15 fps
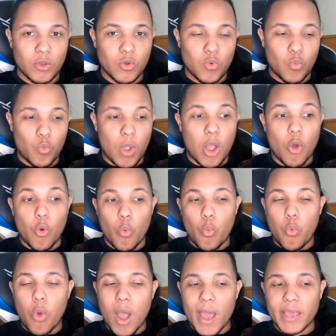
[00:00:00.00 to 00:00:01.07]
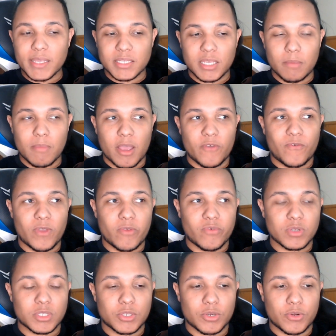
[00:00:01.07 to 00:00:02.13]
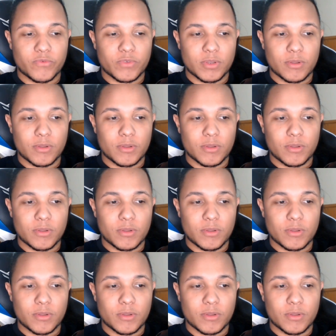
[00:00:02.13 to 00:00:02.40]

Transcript: Well, why is he my favorite servant?